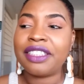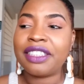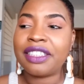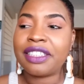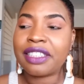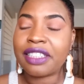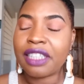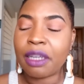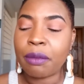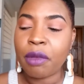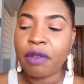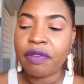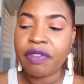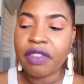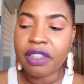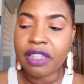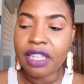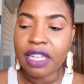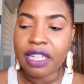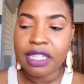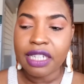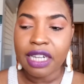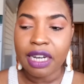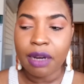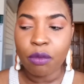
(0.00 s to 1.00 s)
Some of the
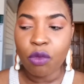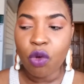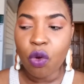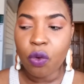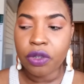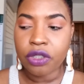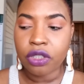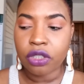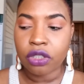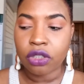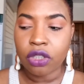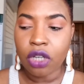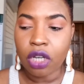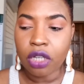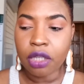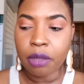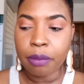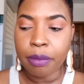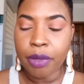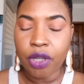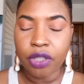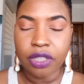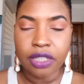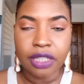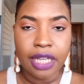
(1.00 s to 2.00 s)
things that I'm going to talk
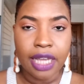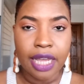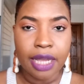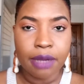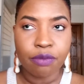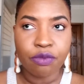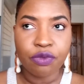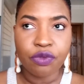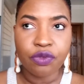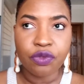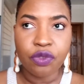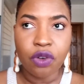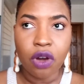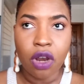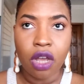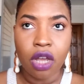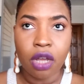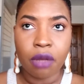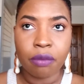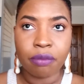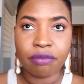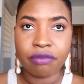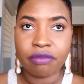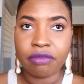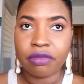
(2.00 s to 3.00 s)
about came
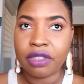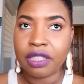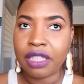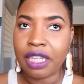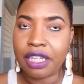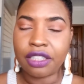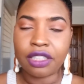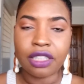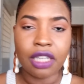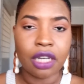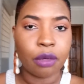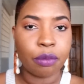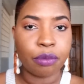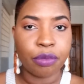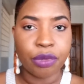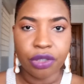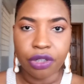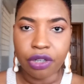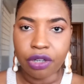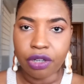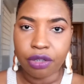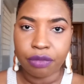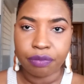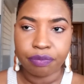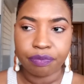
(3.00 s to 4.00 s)
from, there's not a
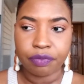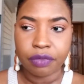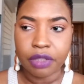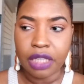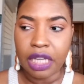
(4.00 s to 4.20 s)
book.